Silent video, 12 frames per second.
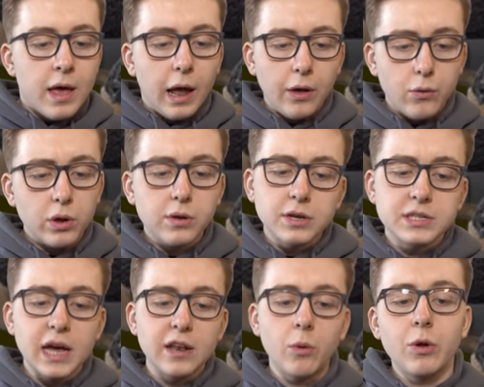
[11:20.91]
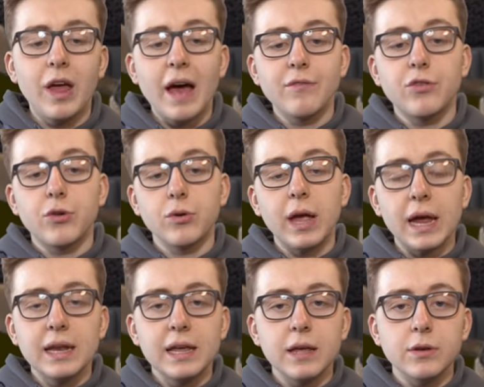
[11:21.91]
A uh, quick little side note, we have the
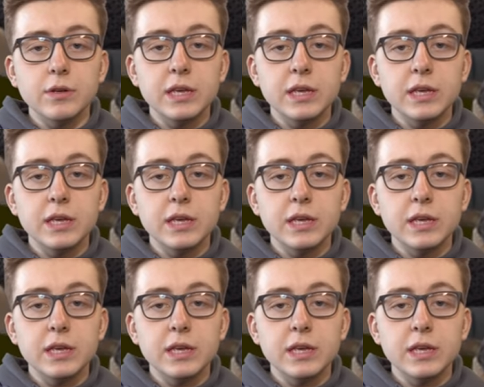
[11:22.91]
380